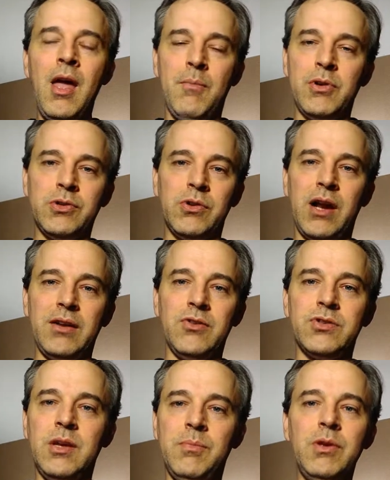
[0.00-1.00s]
but your
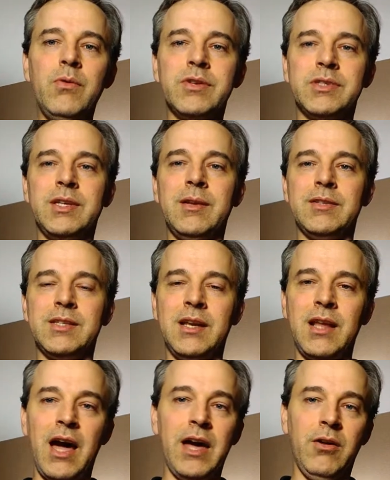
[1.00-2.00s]
CPU is
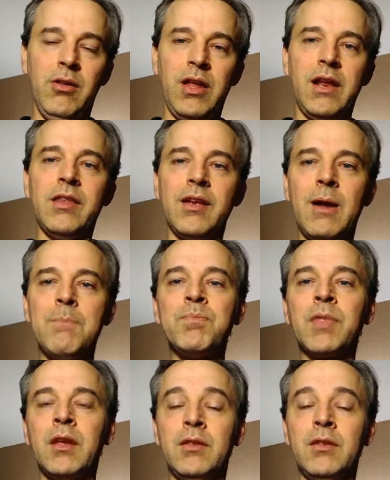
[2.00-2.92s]
sitting idle a lot of the time,